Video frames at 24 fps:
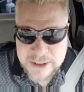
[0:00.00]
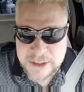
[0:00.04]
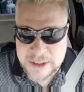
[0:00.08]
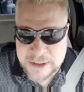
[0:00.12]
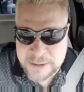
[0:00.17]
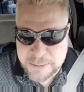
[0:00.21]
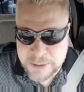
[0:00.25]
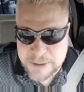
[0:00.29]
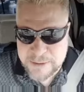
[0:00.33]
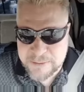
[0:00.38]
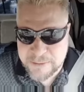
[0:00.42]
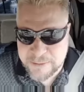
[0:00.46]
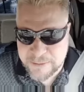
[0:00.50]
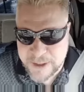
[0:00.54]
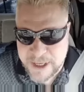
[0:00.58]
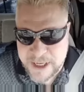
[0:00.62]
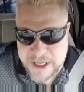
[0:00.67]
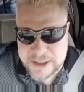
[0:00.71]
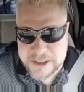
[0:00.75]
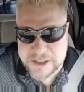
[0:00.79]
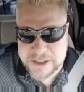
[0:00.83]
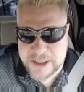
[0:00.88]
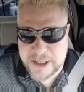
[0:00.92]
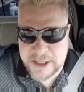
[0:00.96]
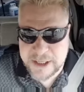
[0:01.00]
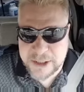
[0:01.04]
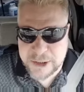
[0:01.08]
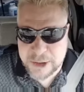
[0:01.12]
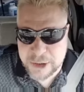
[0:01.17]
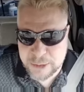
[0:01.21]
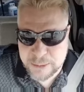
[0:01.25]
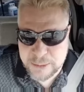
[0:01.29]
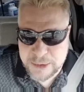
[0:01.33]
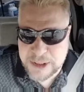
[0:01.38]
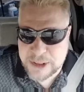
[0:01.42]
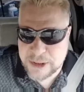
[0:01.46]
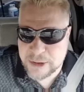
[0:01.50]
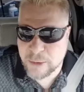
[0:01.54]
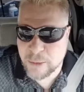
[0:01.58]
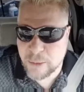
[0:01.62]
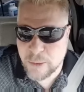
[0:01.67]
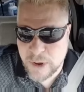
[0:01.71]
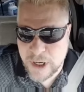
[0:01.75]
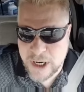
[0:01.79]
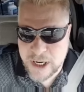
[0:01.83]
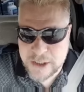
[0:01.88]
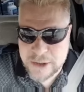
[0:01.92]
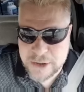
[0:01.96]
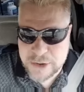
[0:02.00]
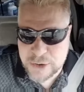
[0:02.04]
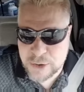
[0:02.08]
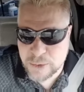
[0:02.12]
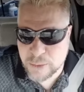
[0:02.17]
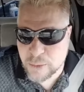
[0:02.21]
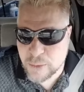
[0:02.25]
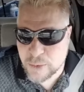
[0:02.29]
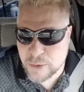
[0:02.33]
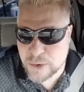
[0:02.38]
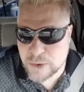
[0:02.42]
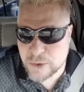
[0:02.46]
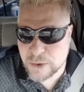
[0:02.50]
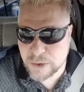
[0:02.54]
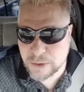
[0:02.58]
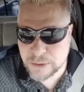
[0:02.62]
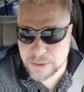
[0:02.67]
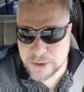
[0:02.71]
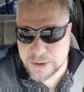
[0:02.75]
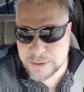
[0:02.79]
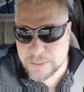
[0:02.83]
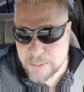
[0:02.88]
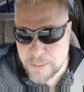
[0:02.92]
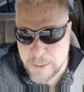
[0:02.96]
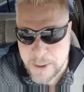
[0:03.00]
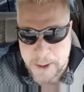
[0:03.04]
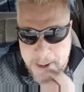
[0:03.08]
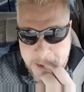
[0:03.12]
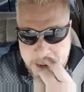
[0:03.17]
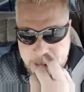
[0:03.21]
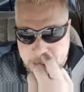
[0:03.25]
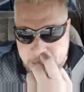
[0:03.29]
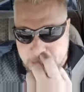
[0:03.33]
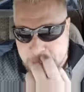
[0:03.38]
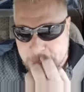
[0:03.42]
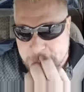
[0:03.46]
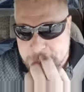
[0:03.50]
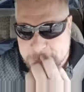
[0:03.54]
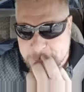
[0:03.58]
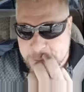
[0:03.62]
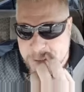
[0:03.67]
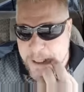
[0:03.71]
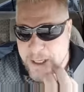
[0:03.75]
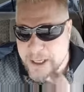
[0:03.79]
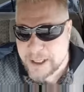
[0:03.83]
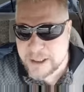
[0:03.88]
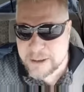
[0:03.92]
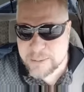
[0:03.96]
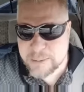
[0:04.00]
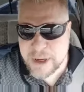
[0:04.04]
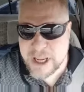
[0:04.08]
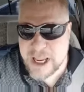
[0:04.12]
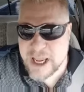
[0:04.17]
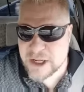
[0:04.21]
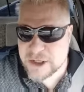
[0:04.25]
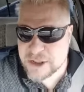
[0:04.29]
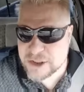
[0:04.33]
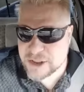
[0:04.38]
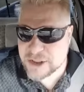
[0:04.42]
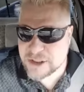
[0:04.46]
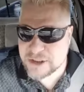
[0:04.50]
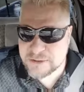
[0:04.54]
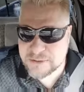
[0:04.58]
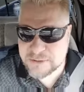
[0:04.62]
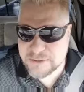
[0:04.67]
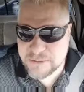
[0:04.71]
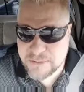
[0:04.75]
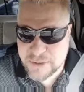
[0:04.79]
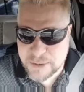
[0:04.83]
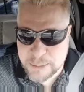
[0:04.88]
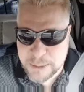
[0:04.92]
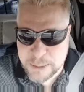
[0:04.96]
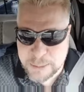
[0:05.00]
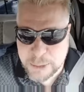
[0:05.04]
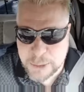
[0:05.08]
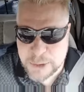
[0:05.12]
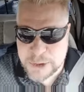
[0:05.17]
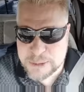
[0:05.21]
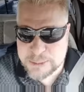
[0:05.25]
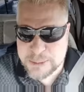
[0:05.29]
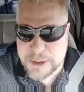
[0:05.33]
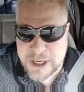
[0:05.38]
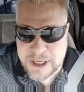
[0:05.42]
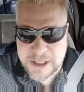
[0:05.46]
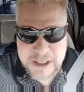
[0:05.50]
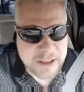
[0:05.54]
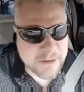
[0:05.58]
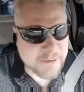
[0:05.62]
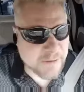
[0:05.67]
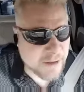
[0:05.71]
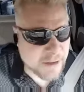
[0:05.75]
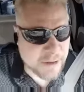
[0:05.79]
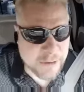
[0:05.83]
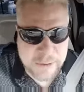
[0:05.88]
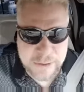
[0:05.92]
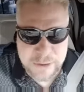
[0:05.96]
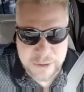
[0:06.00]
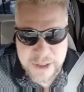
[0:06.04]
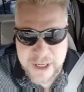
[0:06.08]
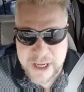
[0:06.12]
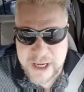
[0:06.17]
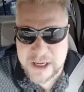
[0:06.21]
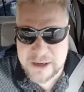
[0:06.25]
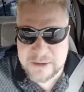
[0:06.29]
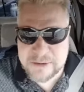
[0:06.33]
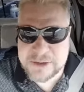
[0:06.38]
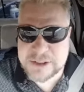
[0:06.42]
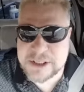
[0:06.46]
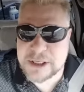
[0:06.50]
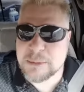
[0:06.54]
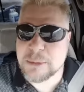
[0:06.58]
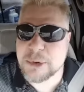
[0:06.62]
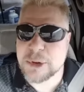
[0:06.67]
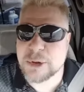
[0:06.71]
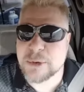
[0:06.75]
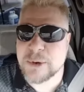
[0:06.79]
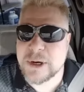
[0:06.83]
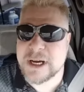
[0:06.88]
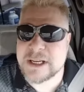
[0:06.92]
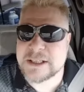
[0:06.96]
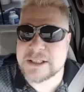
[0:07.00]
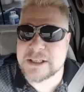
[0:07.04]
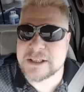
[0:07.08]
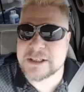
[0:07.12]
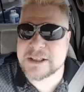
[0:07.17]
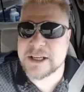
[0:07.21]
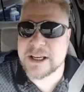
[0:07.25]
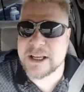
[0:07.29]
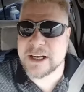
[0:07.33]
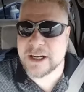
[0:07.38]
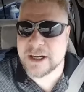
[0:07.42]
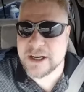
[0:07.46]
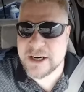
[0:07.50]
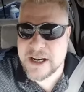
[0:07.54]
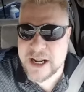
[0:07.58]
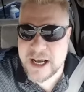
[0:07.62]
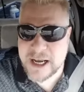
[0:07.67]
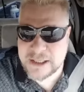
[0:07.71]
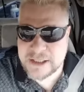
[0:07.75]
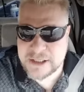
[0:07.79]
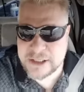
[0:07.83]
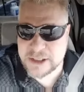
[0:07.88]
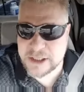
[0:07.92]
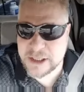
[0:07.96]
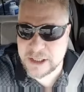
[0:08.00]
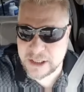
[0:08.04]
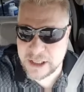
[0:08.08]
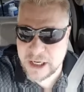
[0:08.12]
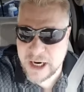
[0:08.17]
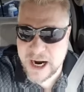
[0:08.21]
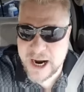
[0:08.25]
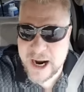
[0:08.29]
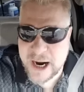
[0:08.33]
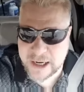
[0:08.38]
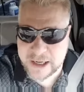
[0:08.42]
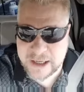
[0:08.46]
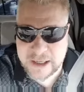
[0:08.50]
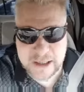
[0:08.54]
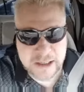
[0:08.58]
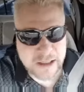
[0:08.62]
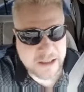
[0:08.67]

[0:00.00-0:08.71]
It's been fascinating to me to watch the world and try and imagine it from a perspective other than that of someone who has a set of nuts and a cock.